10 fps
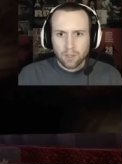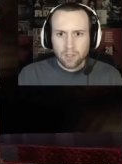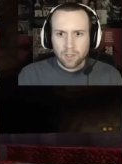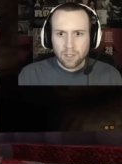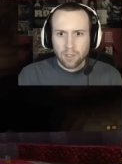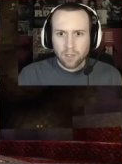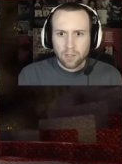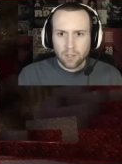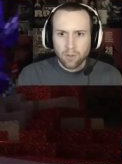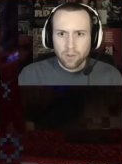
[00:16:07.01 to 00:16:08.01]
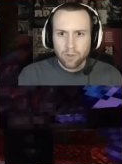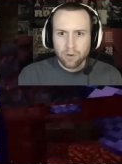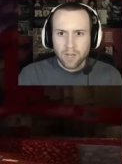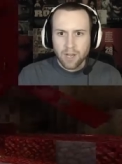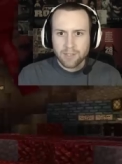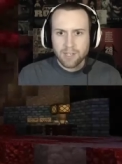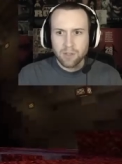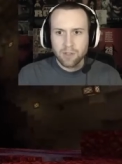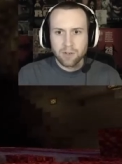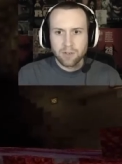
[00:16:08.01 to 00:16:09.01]
Uh, bow. Kill the little guys. Kill
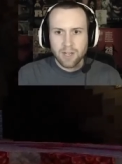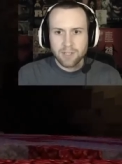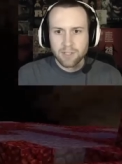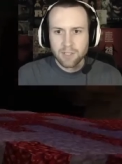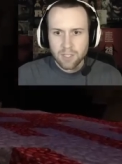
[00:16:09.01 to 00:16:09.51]
the little guys.